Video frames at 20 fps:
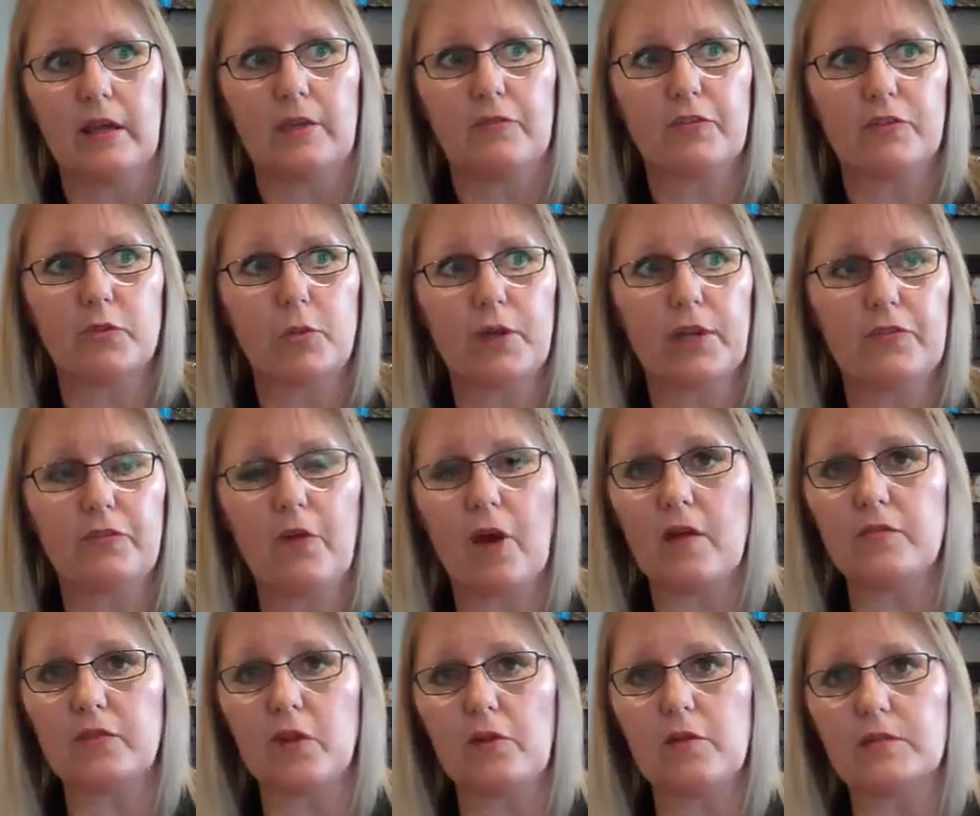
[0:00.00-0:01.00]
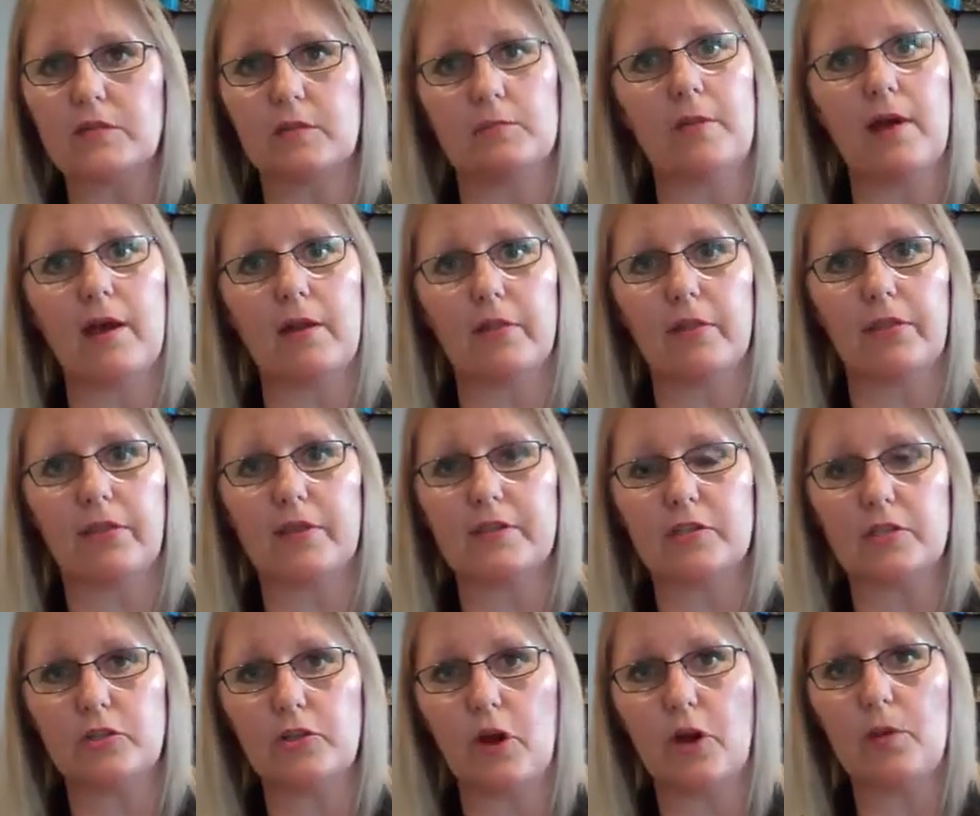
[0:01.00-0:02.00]
for twenty five dollars a month,
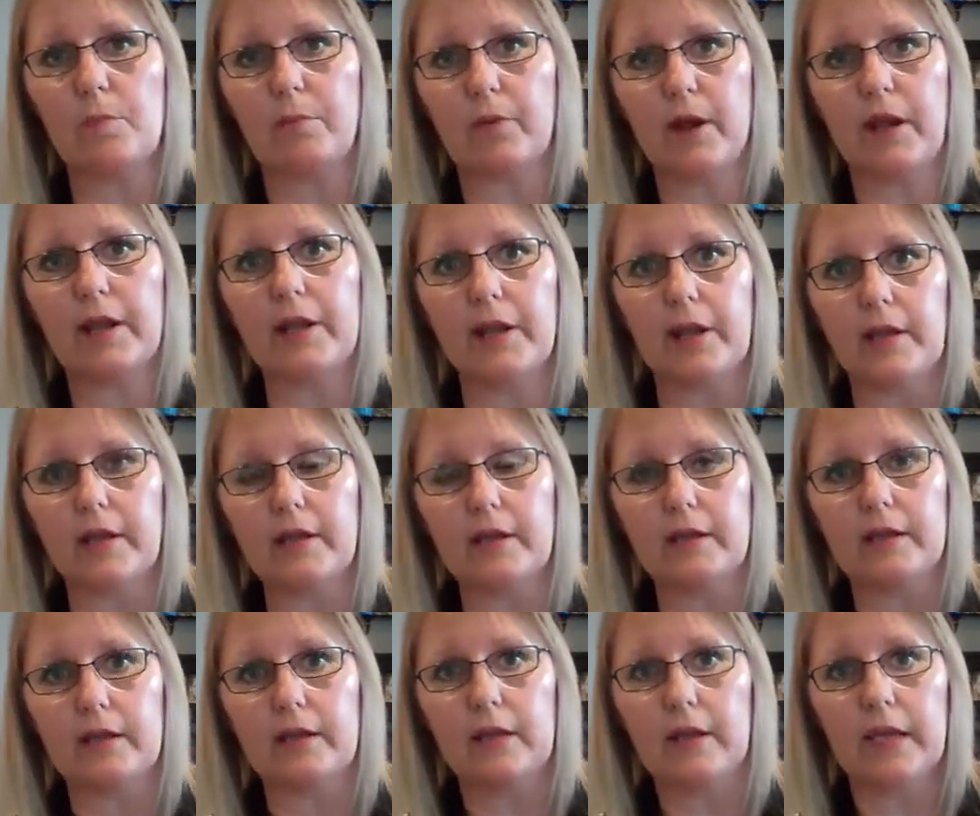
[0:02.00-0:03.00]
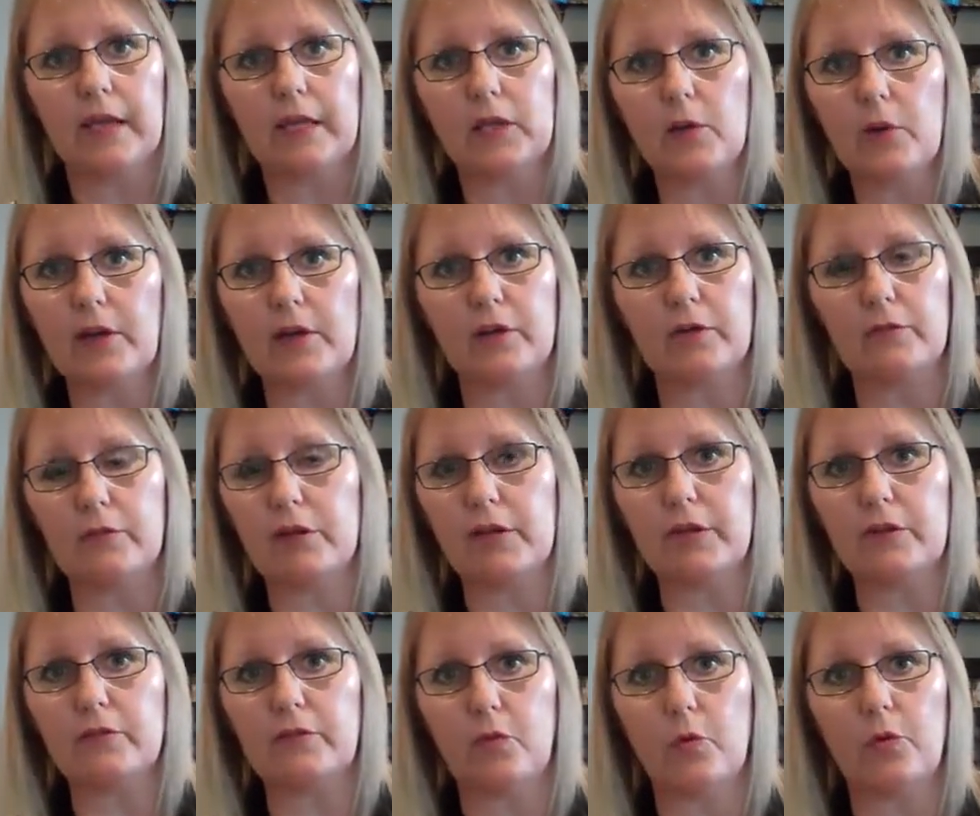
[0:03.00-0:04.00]
it's a no brainer anyone can
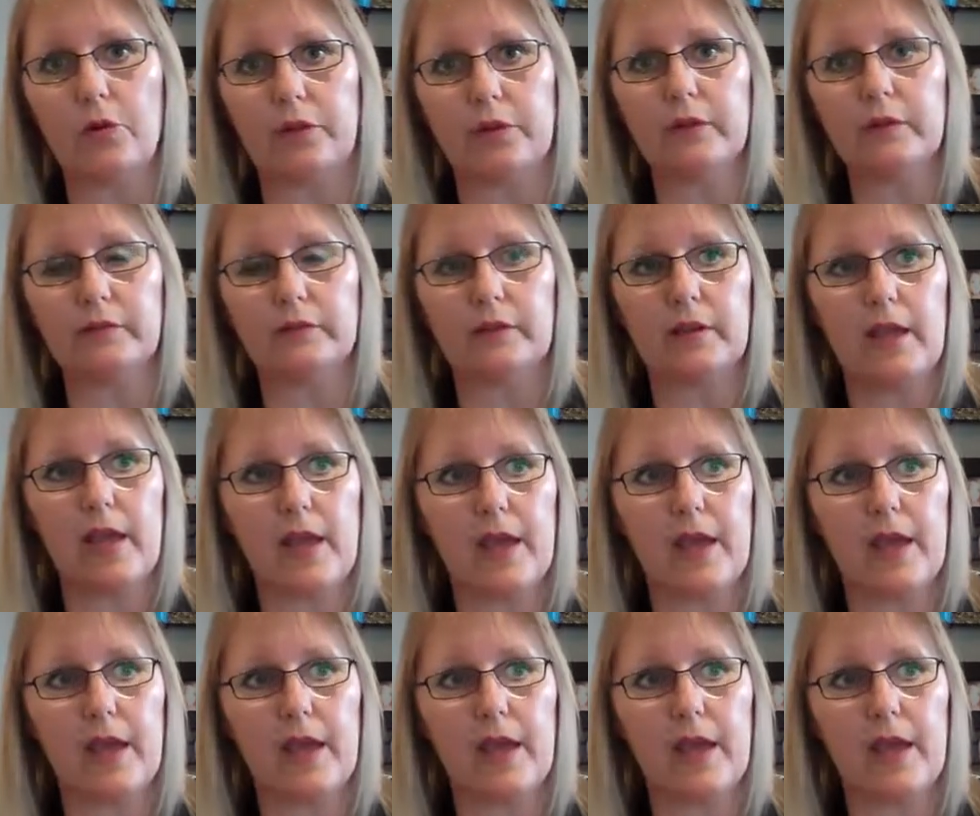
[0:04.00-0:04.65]
really afford it.